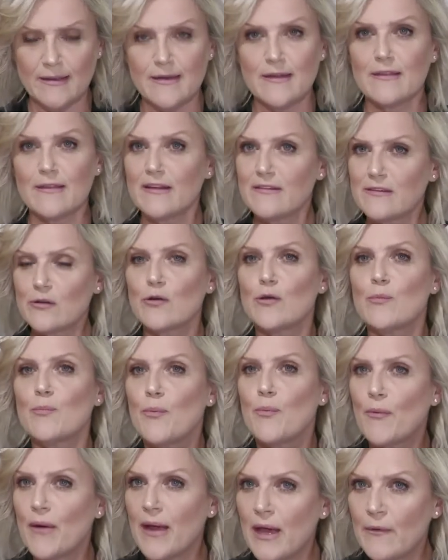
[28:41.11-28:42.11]
That's got a
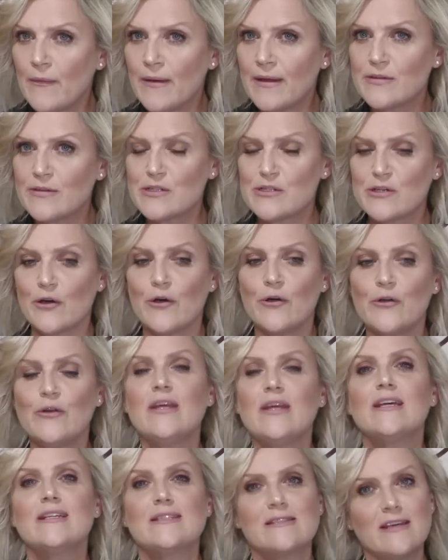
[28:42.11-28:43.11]
brown undertone,
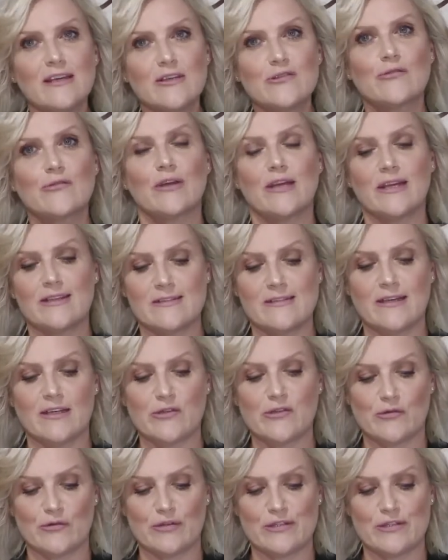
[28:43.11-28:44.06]
etc., etc.